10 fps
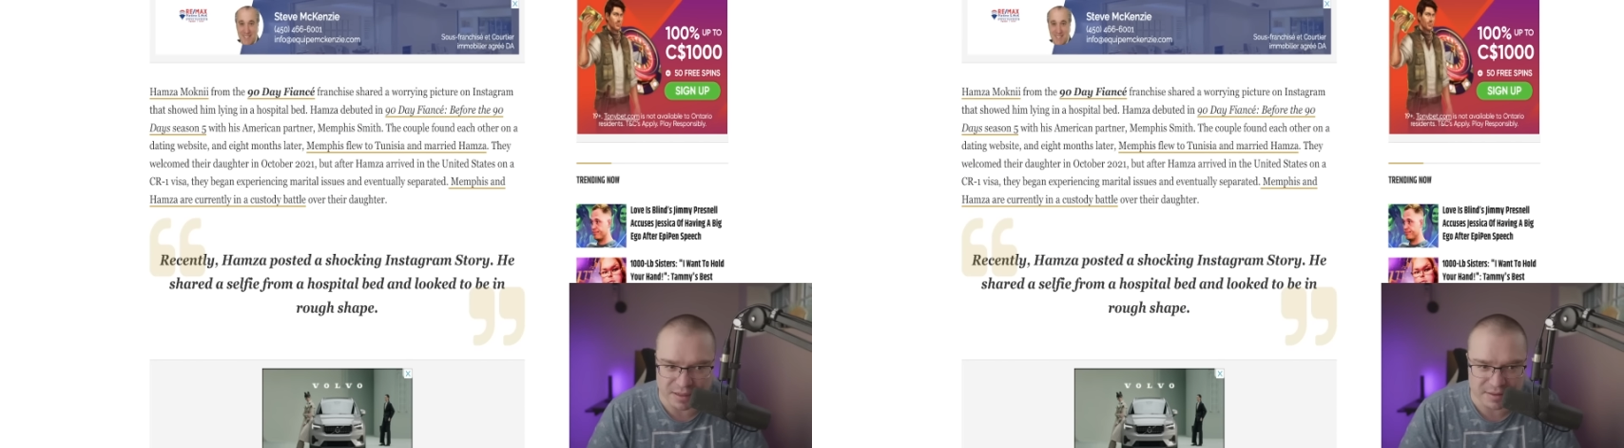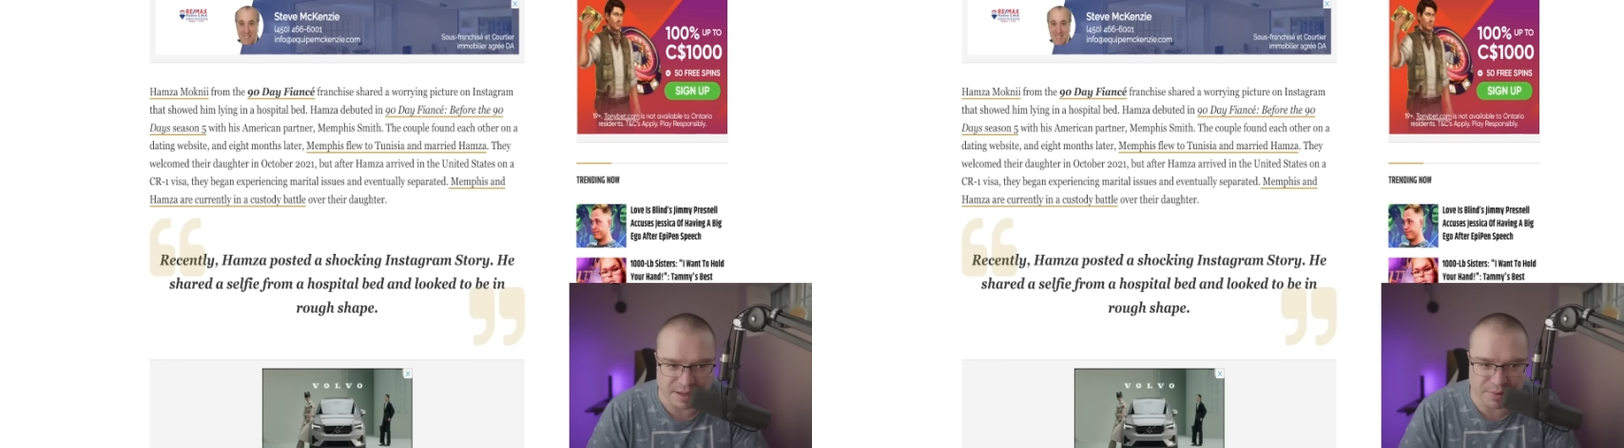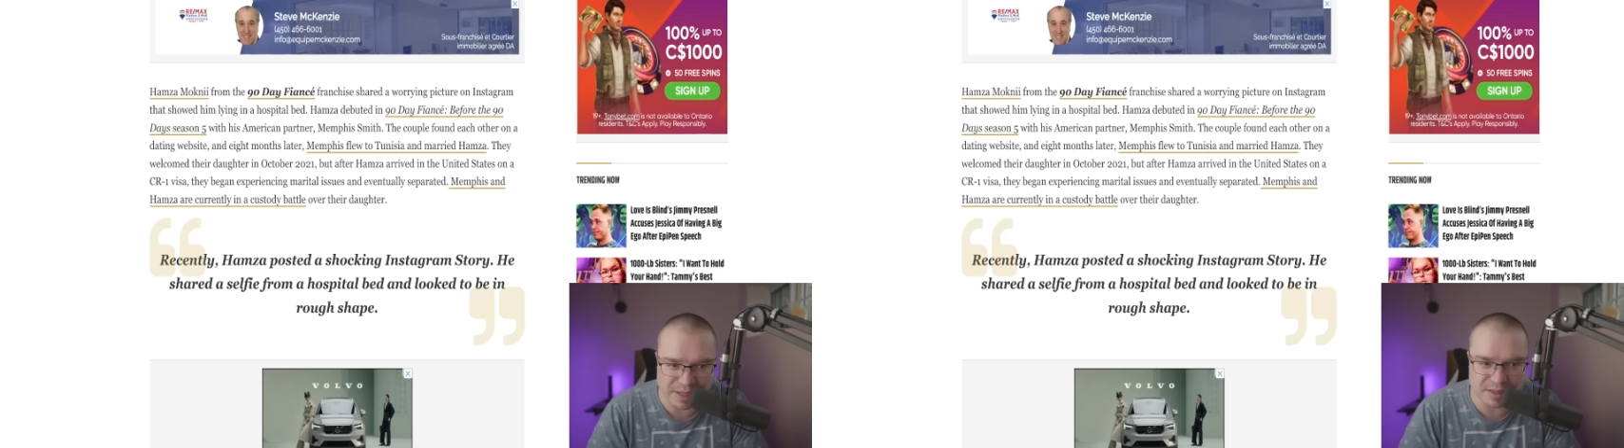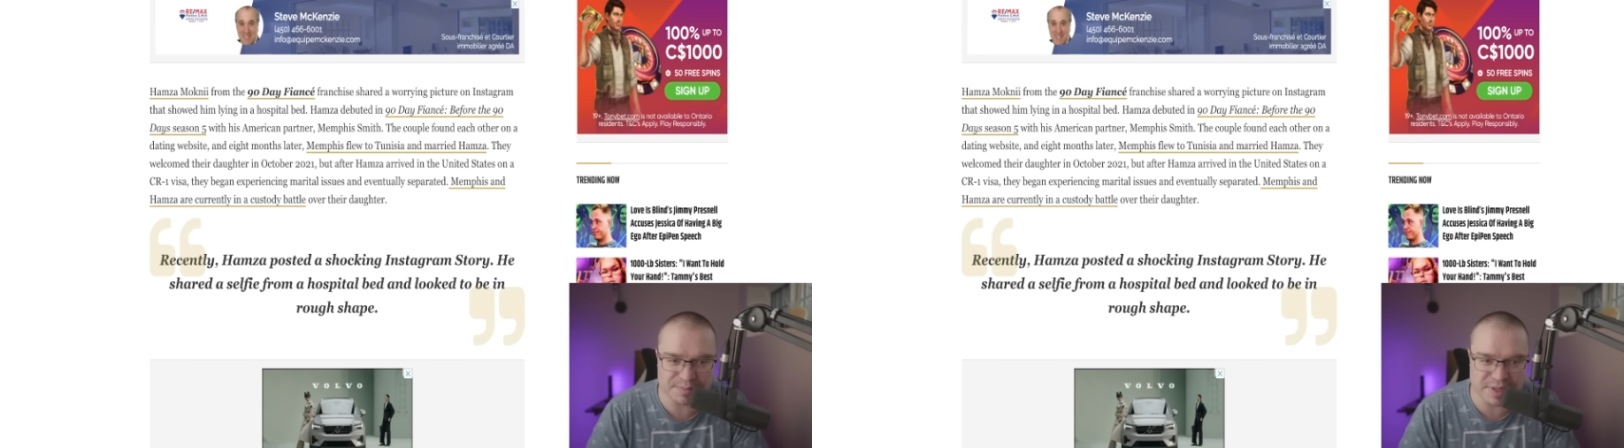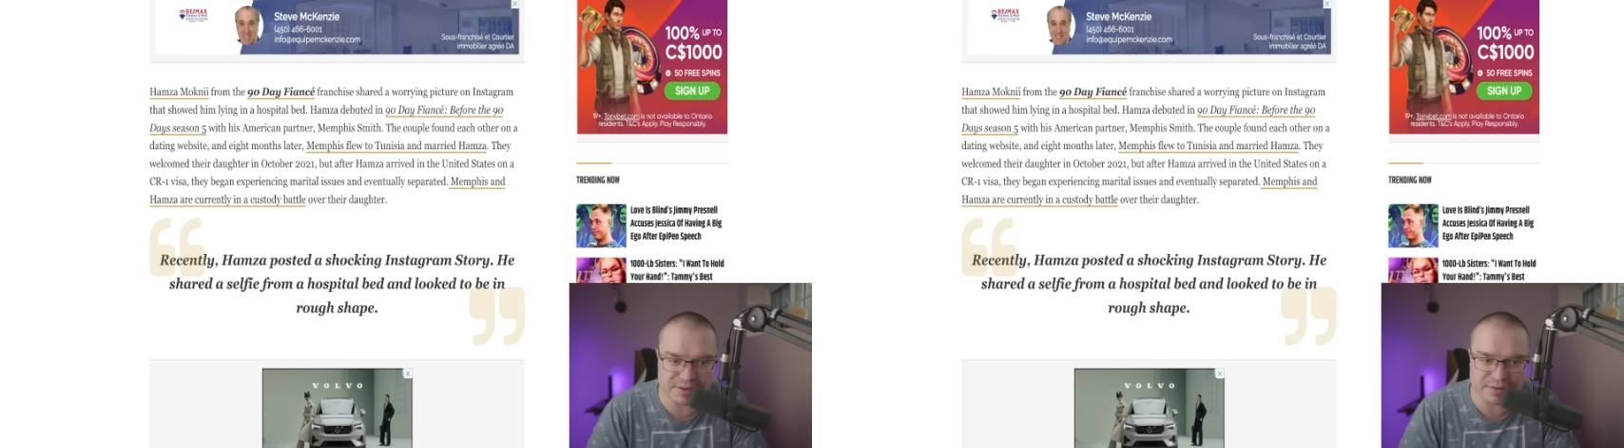They
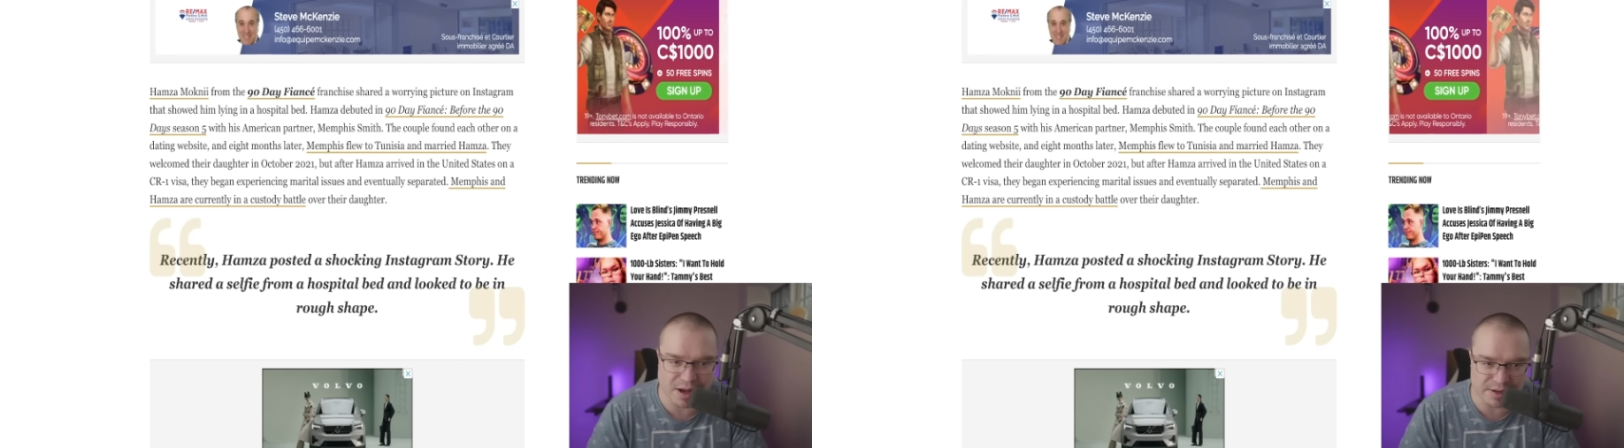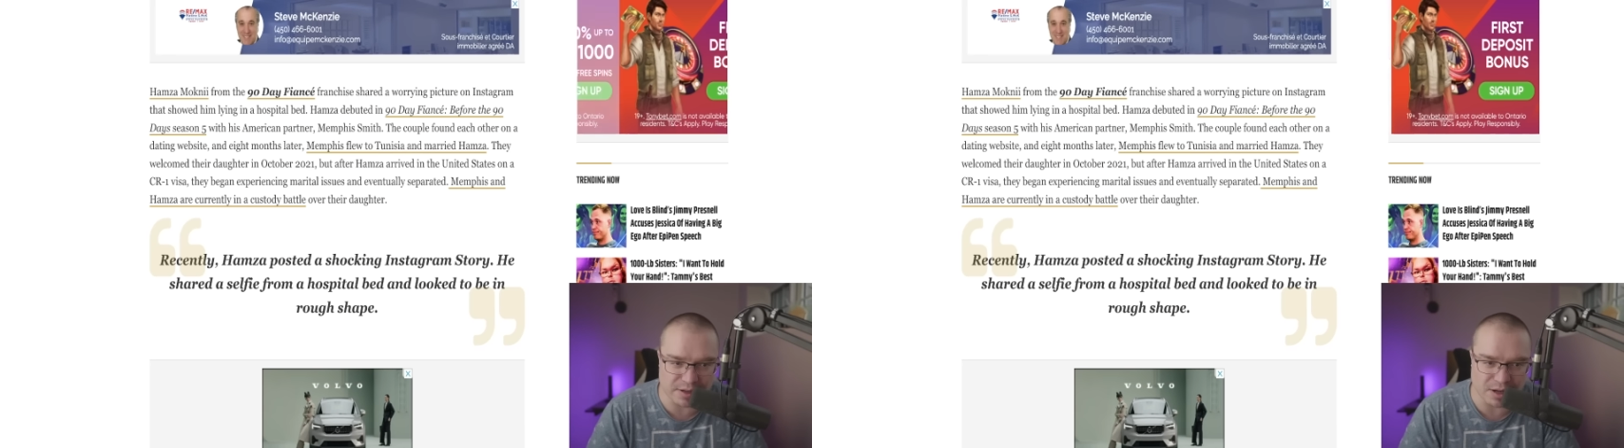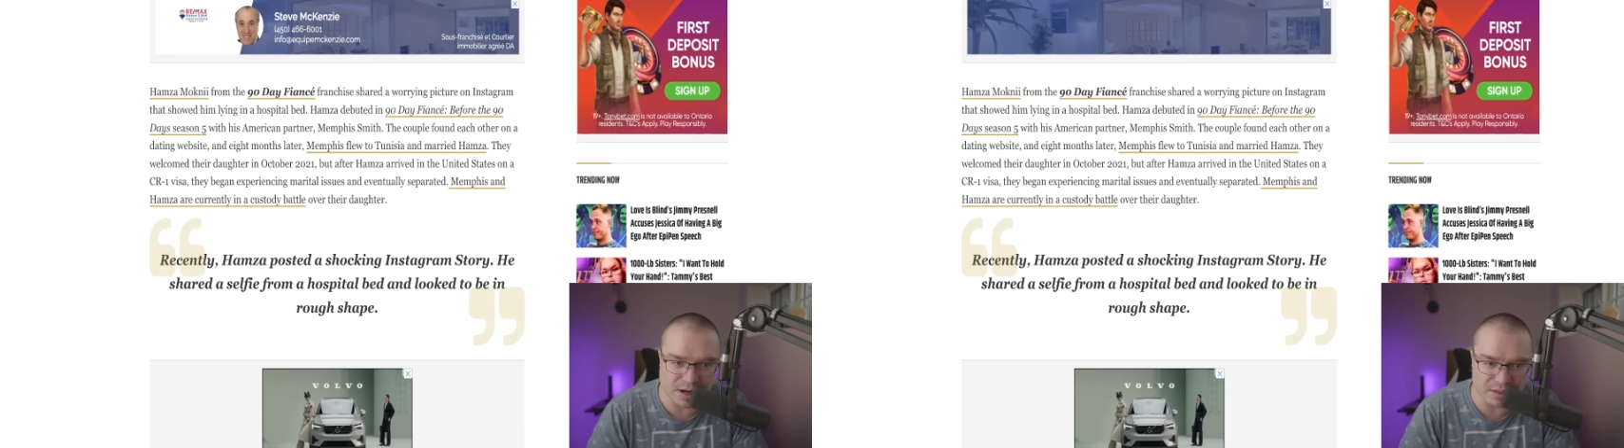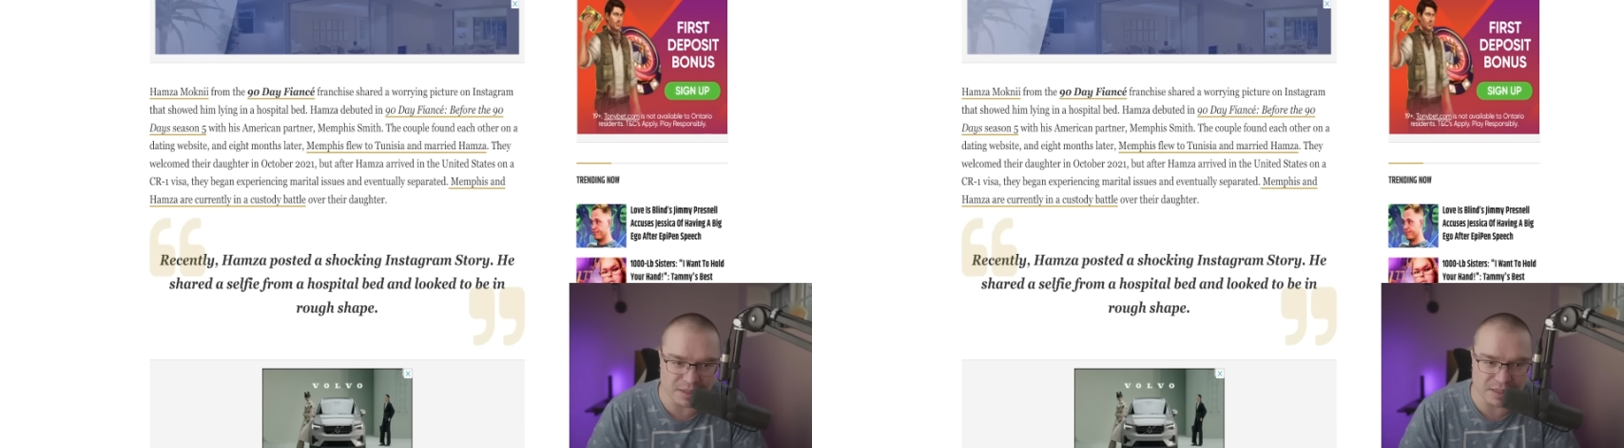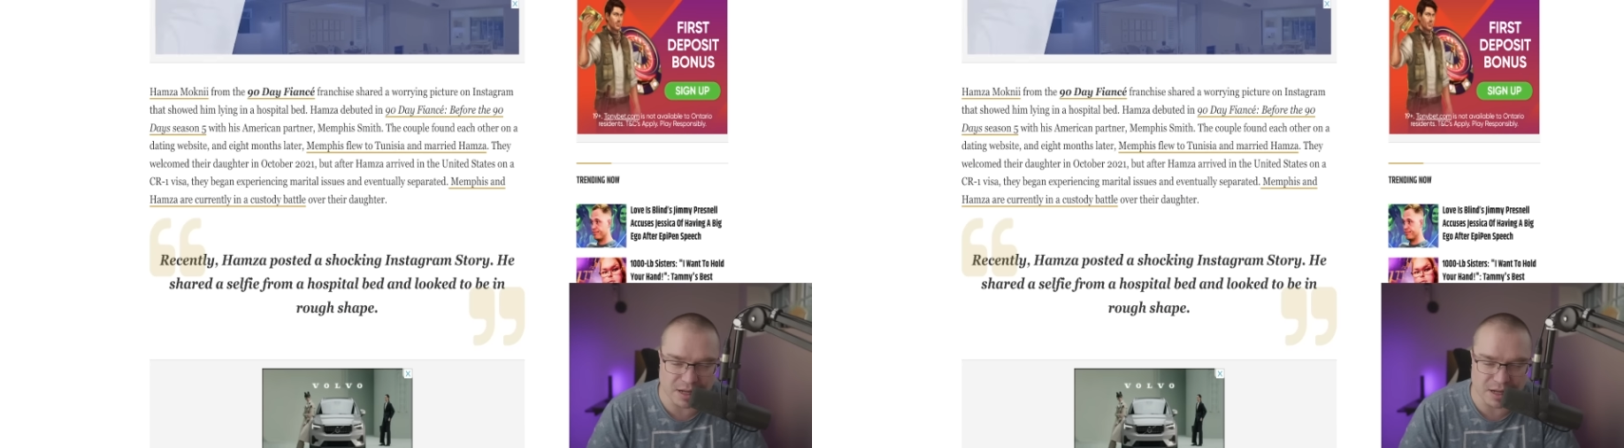welcomed their daughter on uh,